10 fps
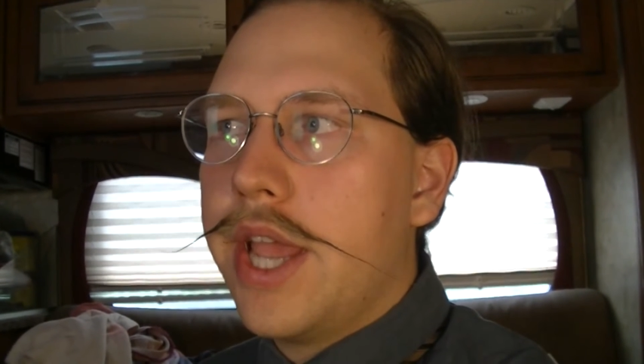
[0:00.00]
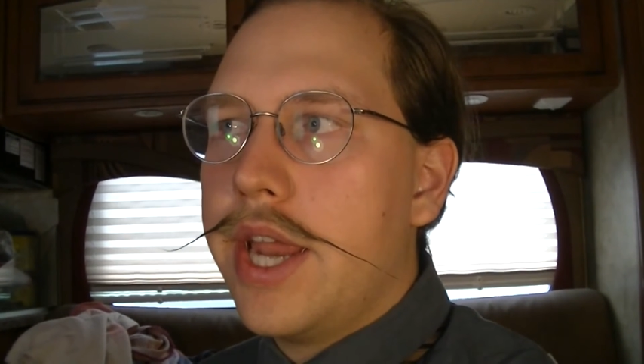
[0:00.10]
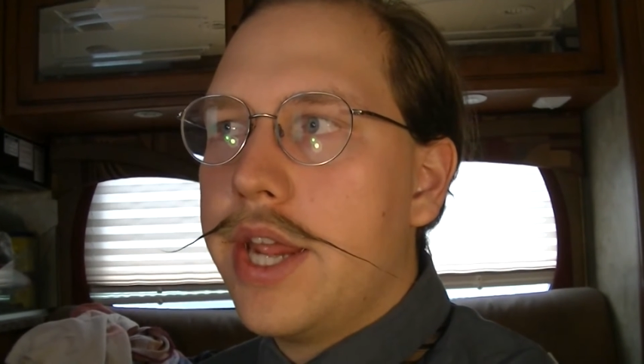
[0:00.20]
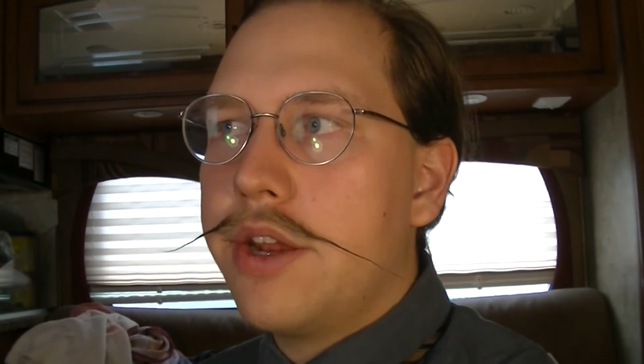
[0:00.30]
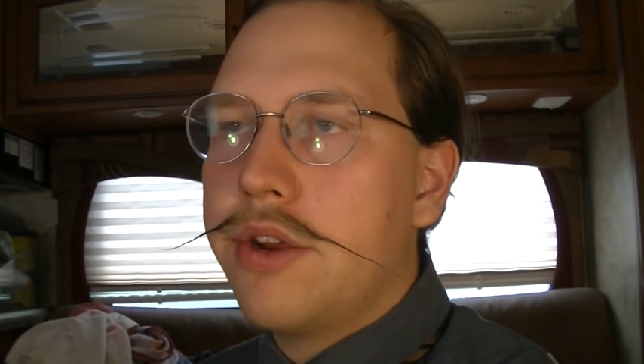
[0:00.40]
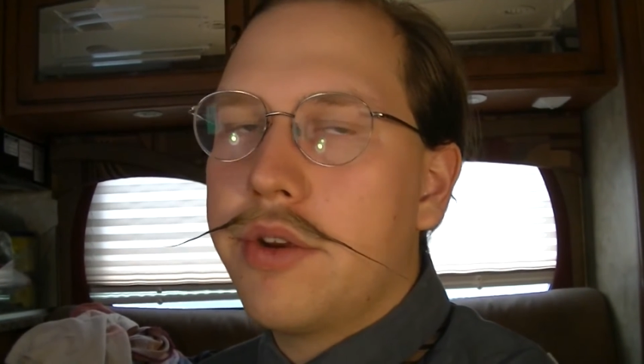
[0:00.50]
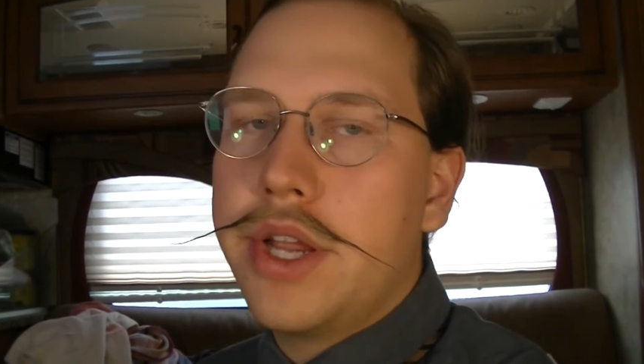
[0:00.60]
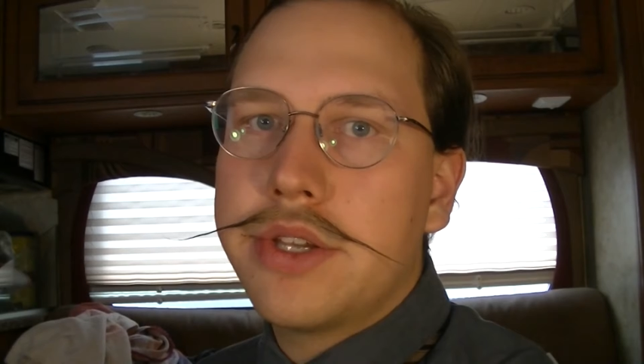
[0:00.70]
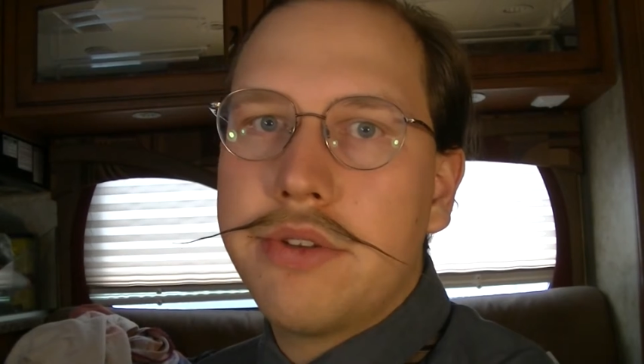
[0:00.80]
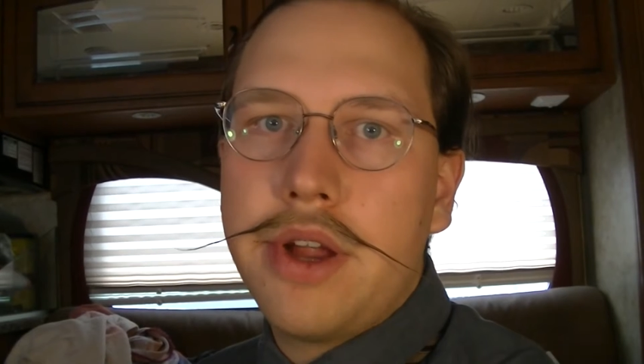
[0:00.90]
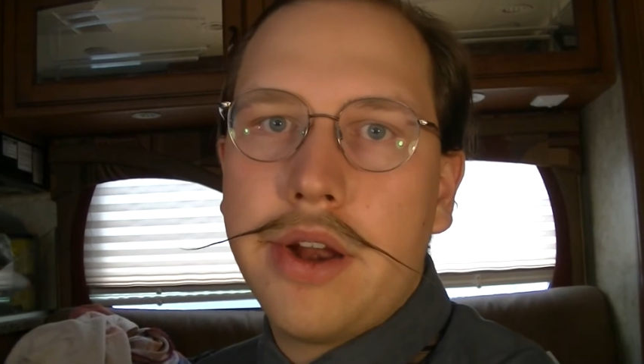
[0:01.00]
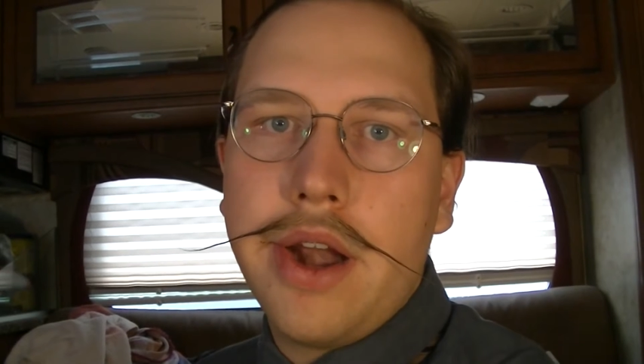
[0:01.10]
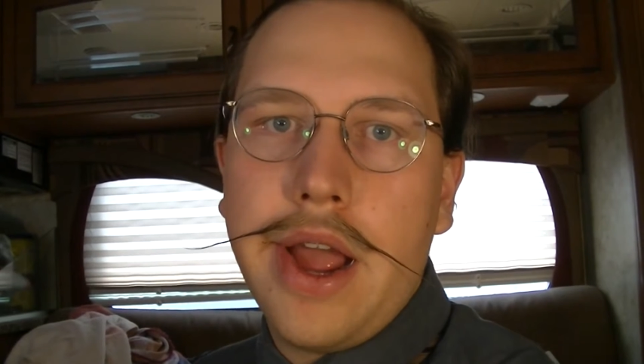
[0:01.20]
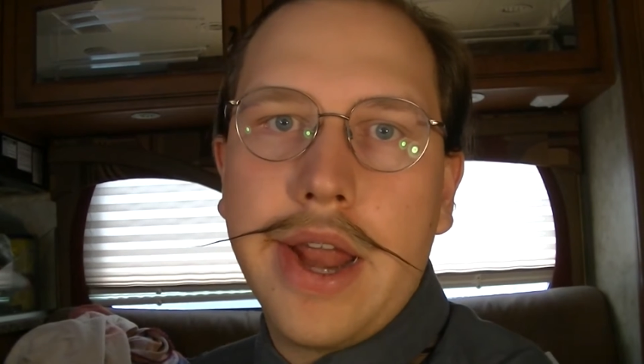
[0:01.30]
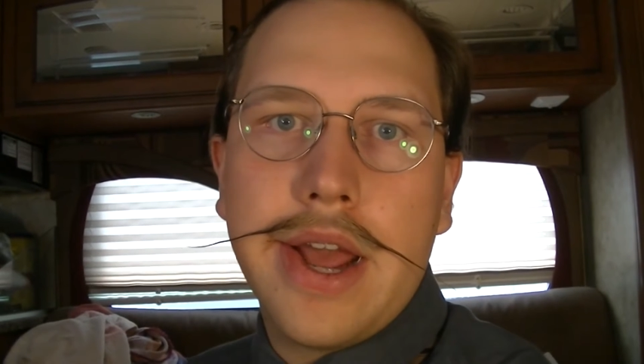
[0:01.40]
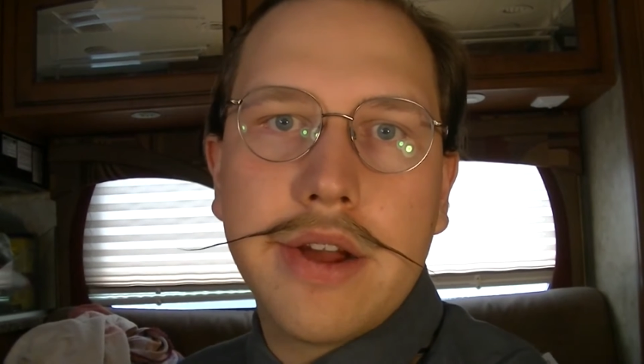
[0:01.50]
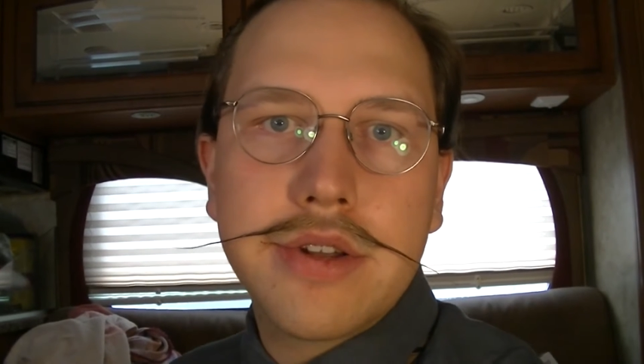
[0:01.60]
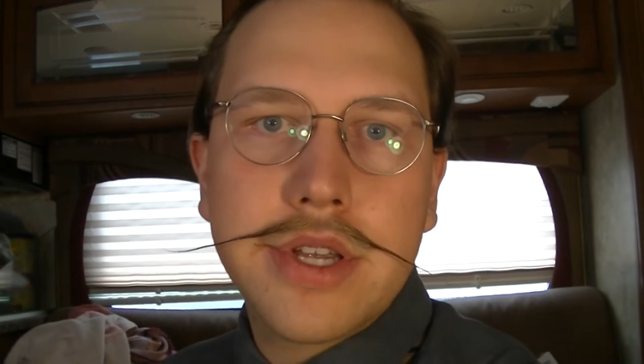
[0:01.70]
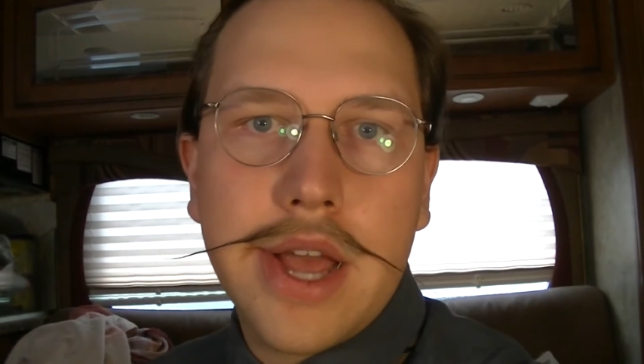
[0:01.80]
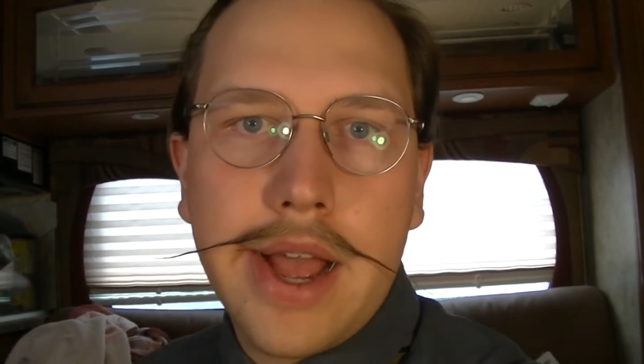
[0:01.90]
80 degrees Fahrenheit
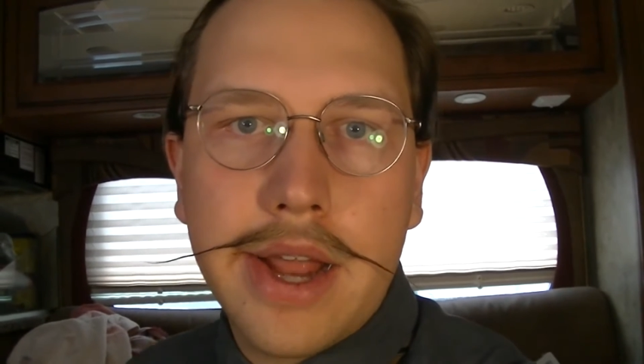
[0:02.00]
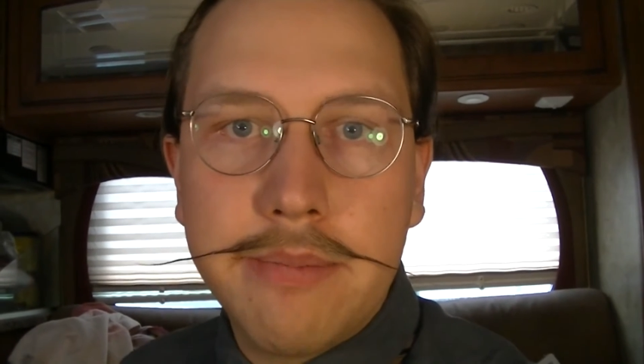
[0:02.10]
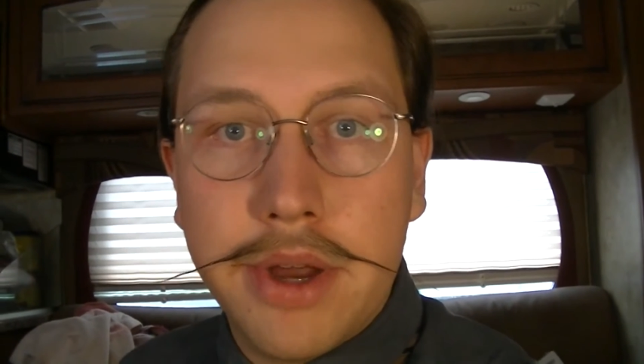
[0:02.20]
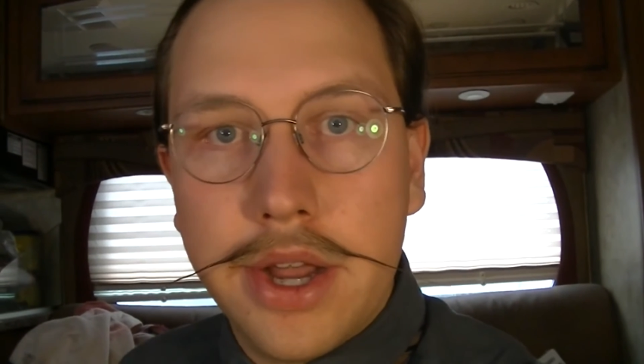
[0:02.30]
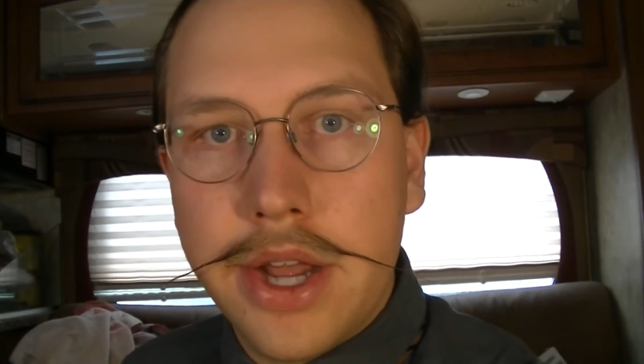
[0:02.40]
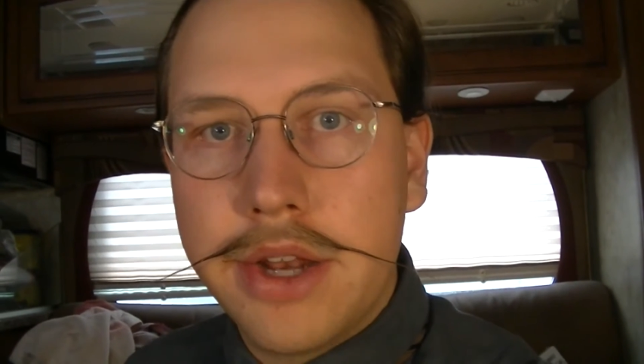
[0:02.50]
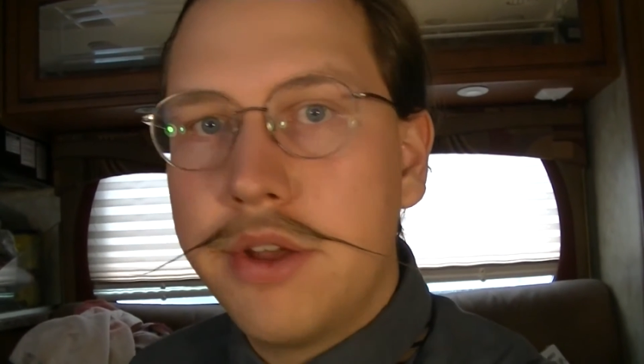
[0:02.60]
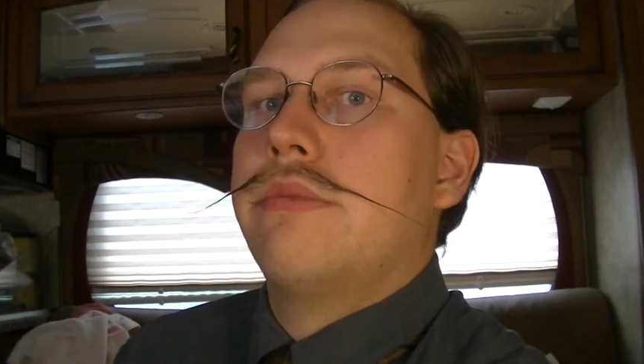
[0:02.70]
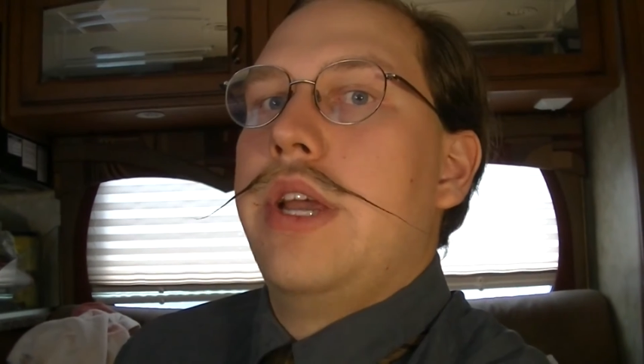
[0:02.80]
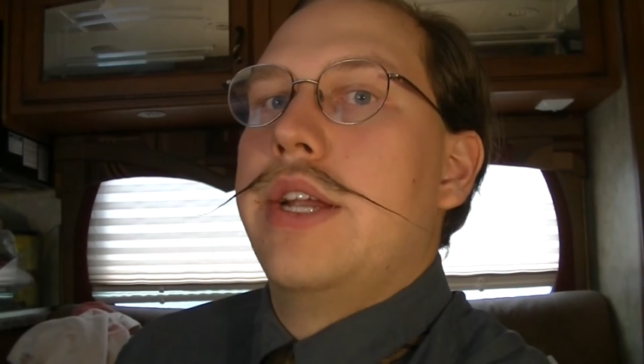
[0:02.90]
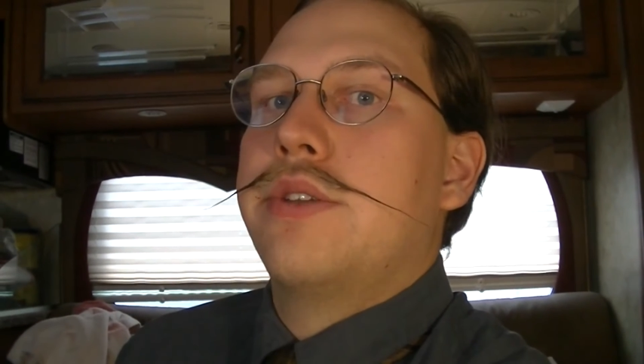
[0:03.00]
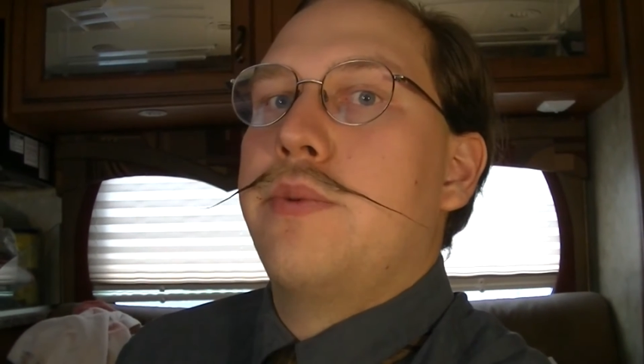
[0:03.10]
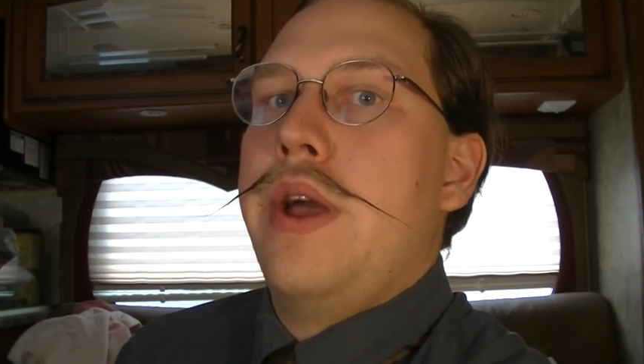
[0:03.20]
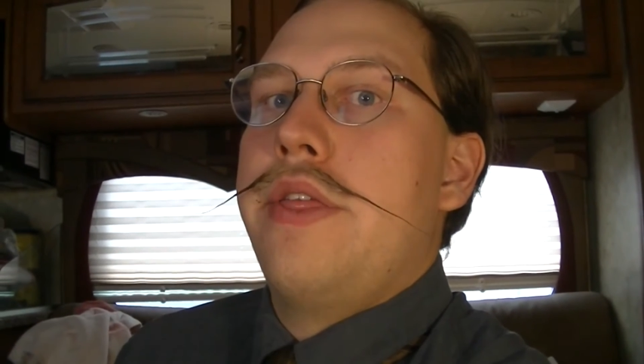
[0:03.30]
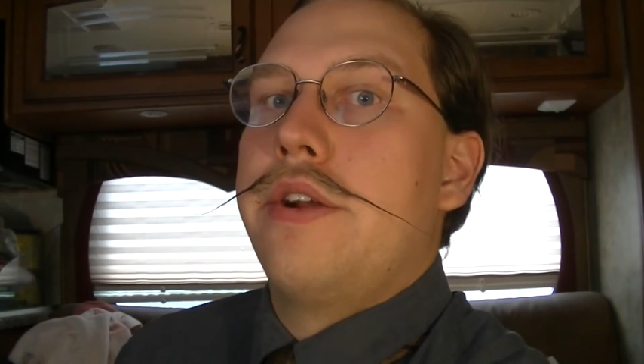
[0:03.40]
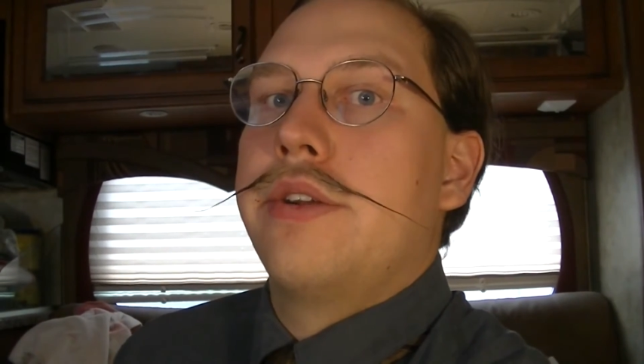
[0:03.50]
outside, but that's weather.